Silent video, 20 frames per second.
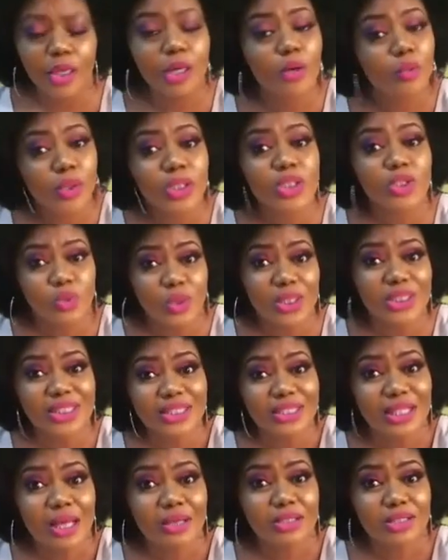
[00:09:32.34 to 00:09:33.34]
With
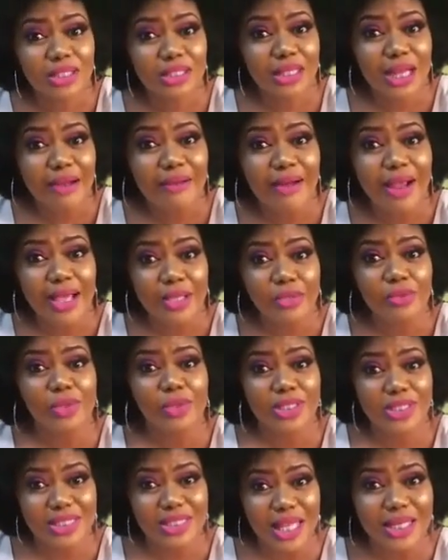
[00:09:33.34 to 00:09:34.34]
20,000 naira and you
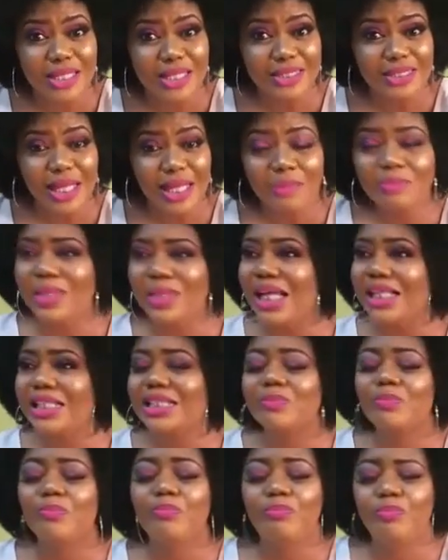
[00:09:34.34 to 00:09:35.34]
are selling yam,
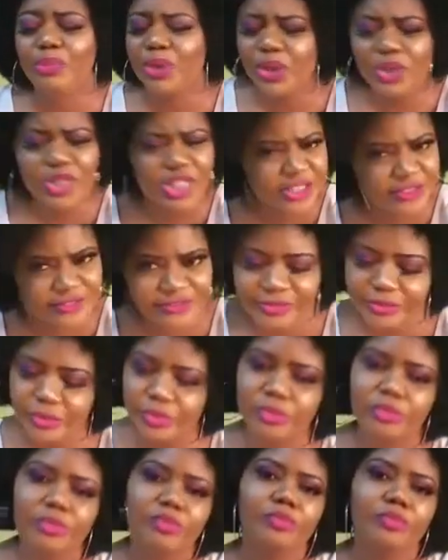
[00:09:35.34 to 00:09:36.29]
that's beautiful.